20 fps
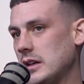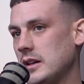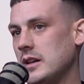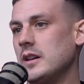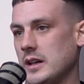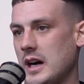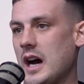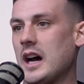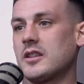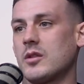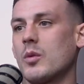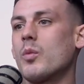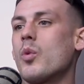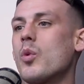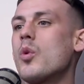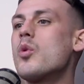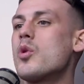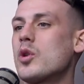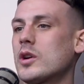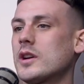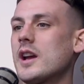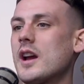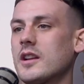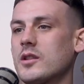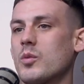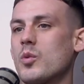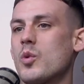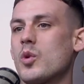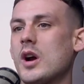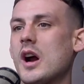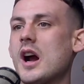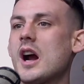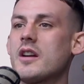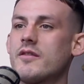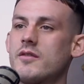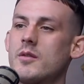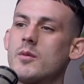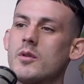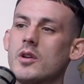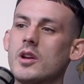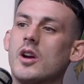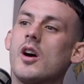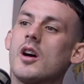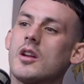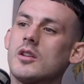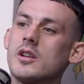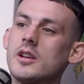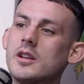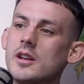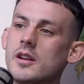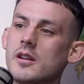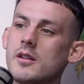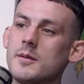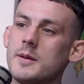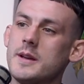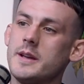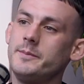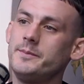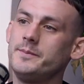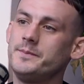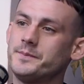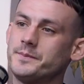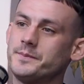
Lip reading: Had to work hard for what I got. Like, you know what I mean?